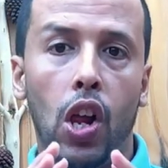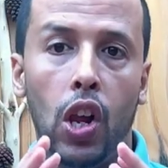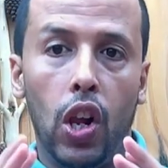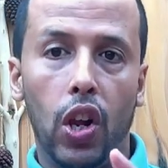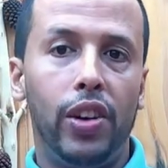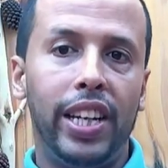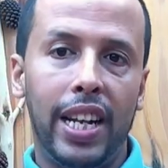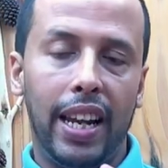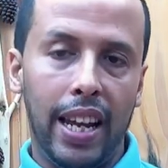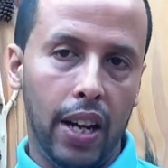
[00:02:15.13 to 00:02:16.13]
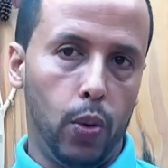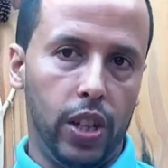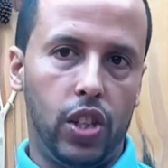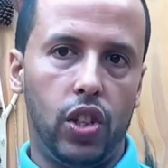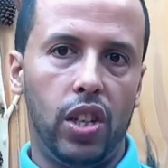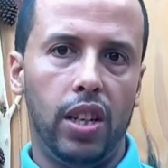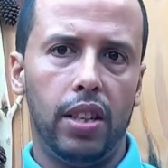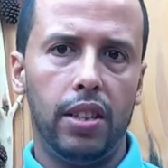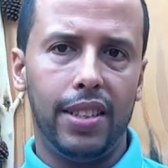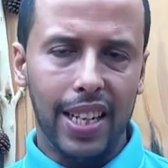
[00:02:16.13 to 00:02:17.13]
Learning a language
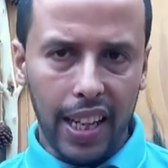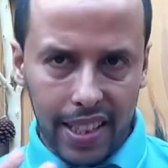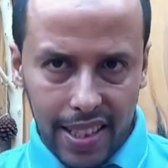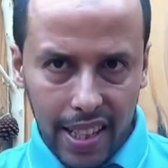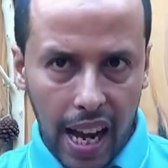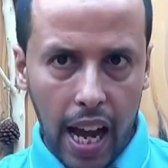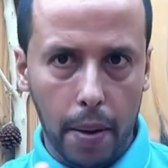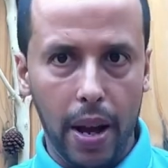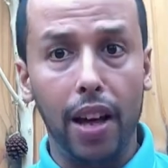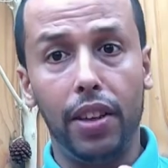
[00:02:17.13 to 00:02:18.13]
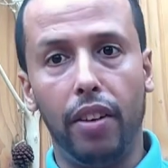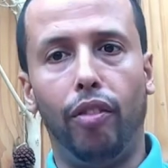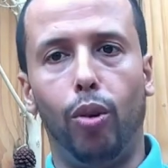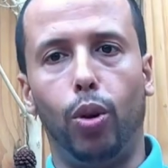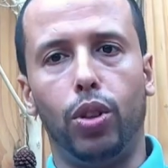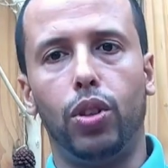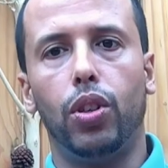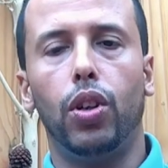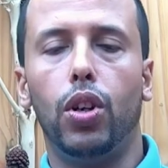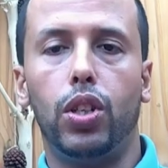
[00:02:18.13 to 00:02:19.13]
takes time and effort,
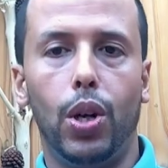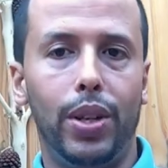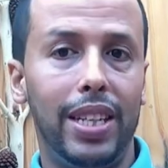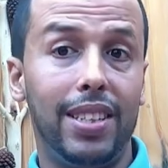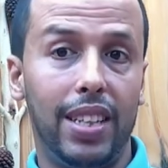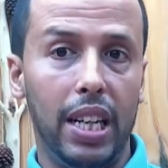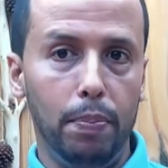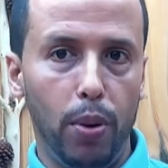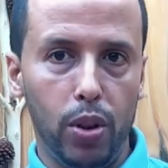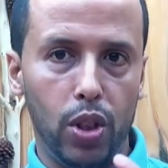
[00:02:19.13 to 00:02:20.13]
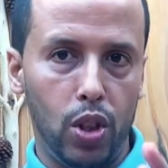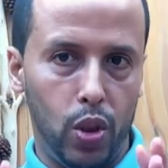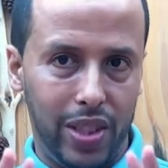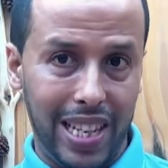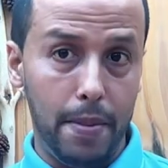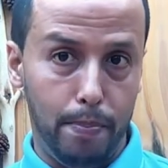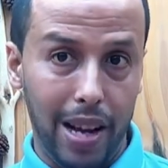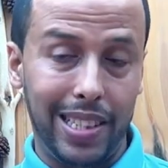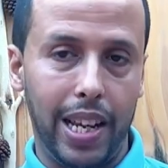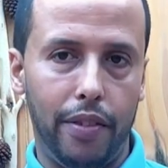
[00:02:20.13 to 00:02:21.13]
so it's important to stay
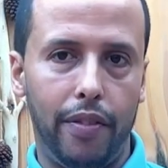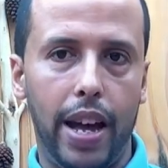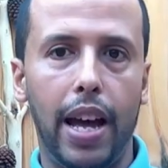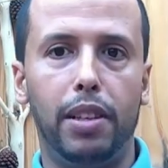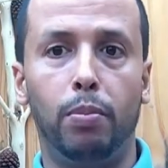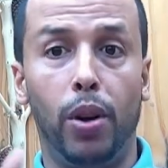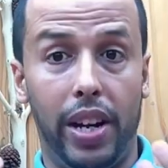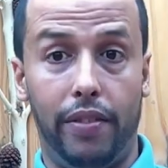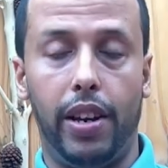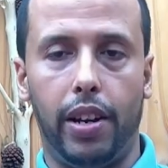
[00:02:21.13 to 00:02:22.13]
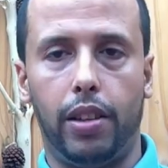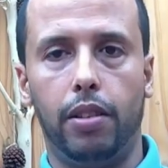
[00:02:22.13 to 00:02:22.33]
positive and motivated.